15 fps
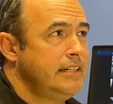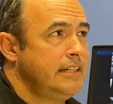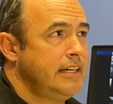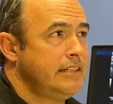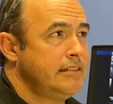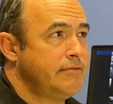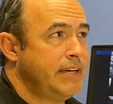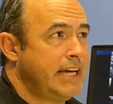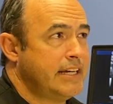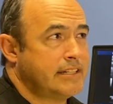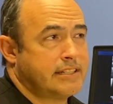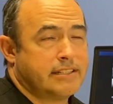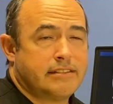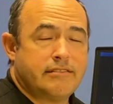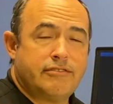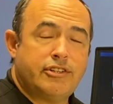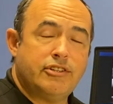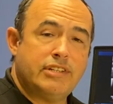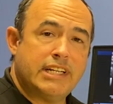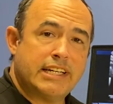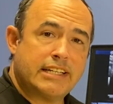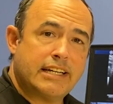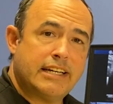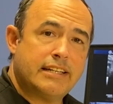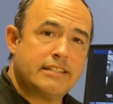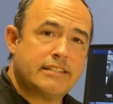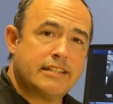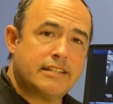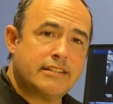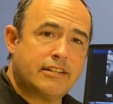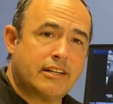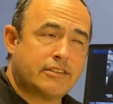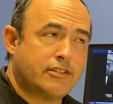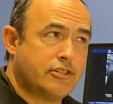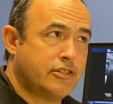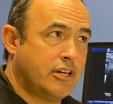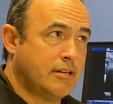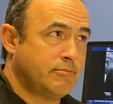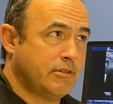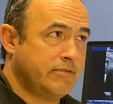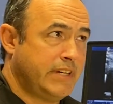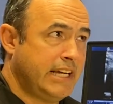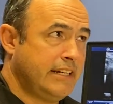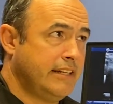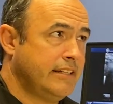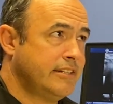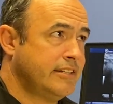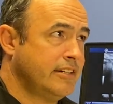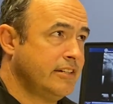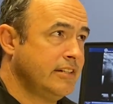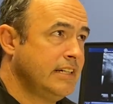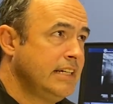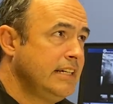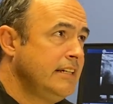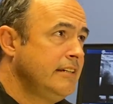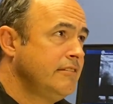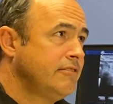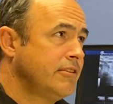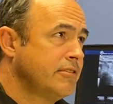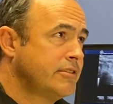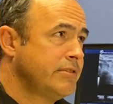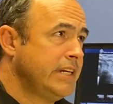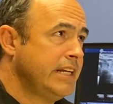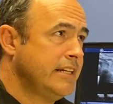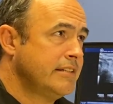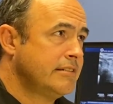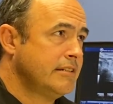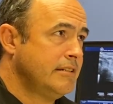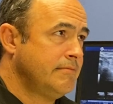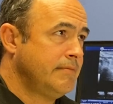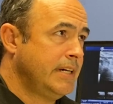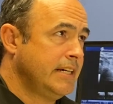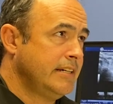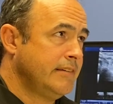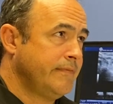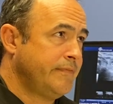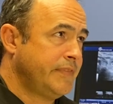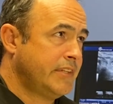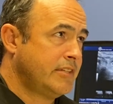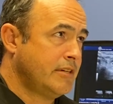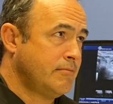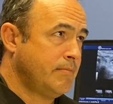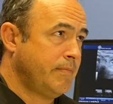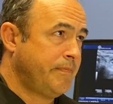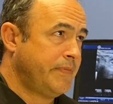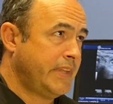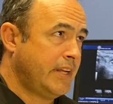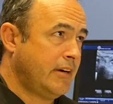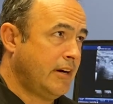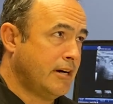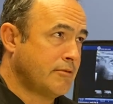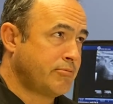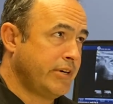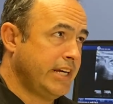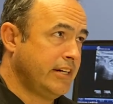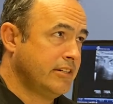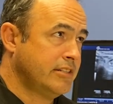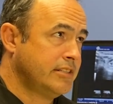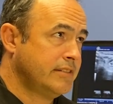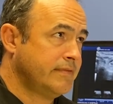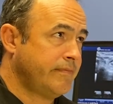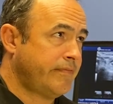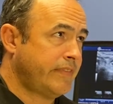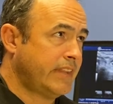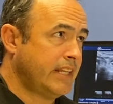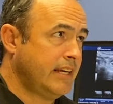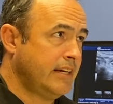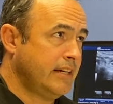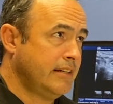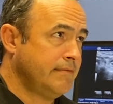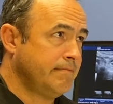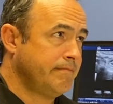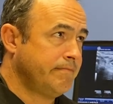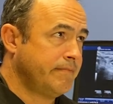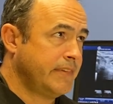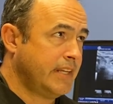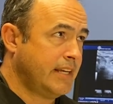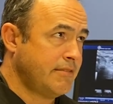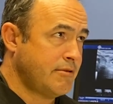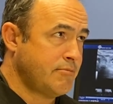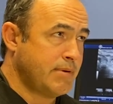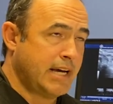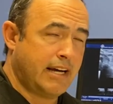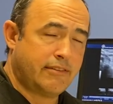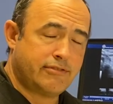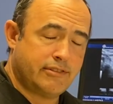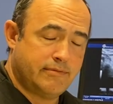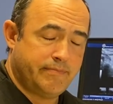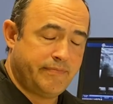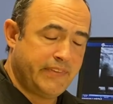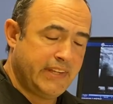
in the past few decades, Dr. Sean Mulvaney. So we were treating some operators coming back from